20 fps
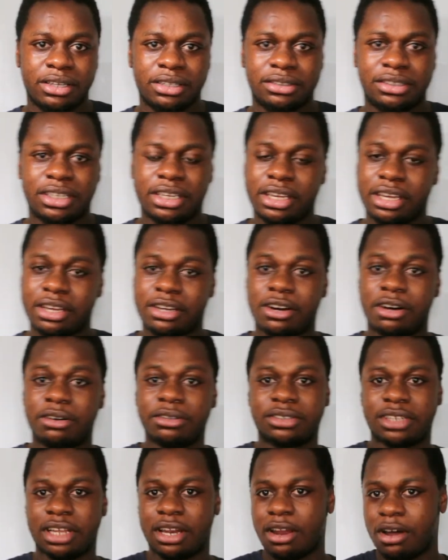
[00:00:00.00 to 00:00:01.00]
See, it
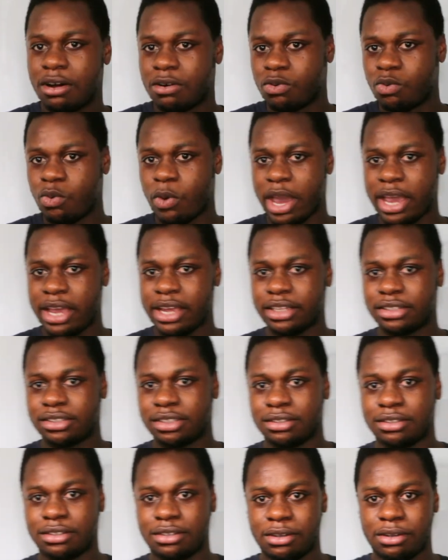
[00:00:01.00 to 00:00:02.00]
goes a long way
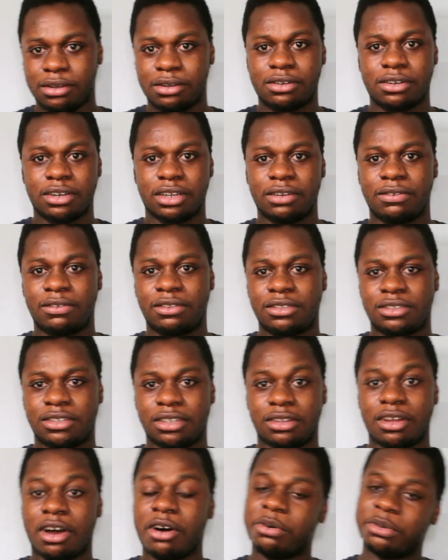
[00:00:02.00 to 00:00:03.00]
to do good
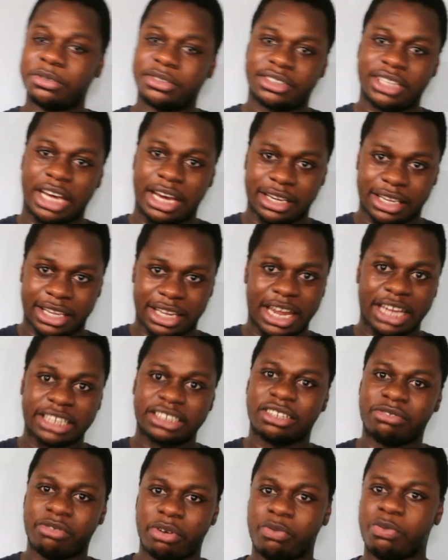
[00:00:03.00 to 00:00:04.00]
to those that can
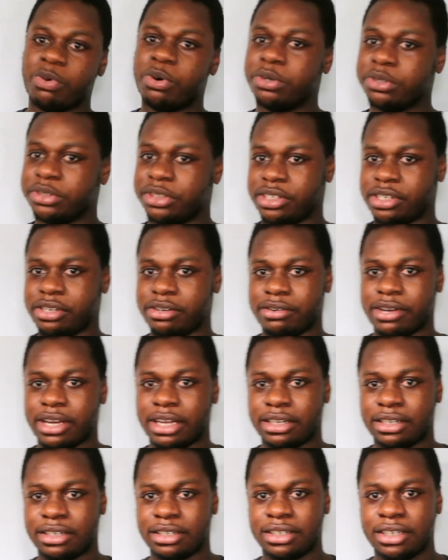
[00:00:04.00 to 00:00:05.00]
actually reward you
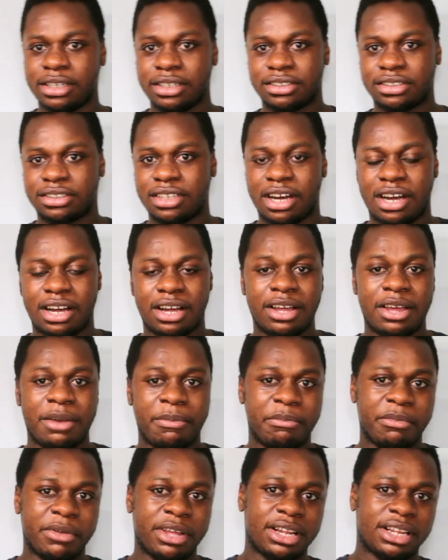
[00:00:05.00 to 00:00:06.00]
and start
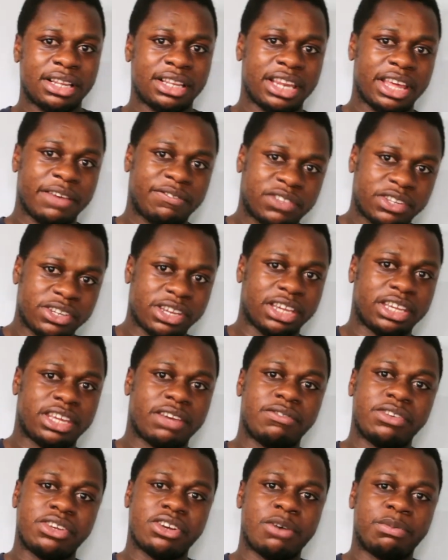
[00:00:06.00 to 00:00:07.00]
lifting and
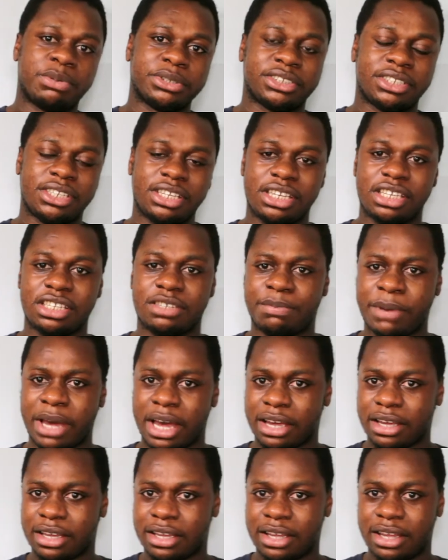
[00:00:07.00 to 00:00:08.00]
giving you opportunities
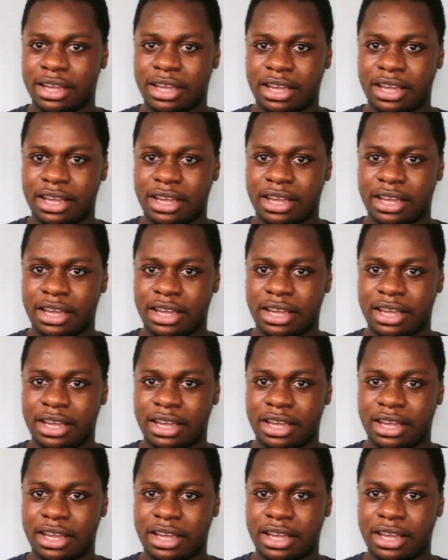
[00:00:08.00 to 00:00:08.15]
back.